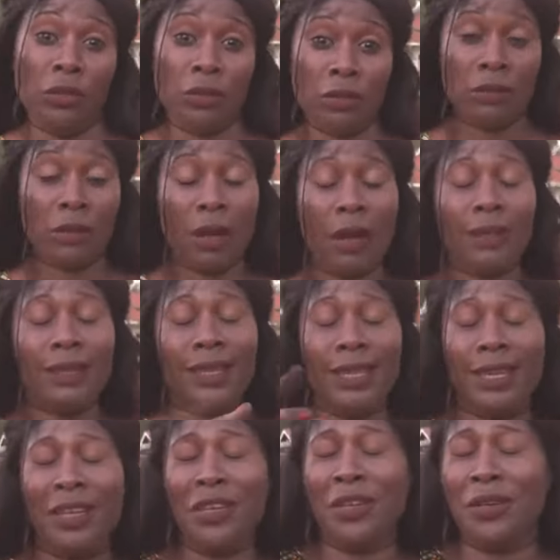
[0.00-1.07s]

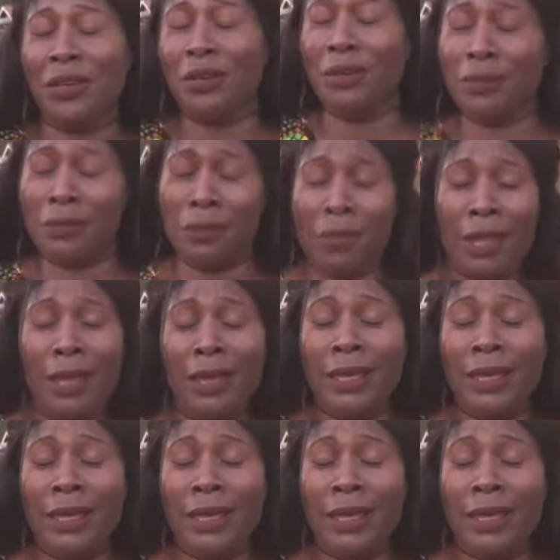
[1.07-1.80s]
only you.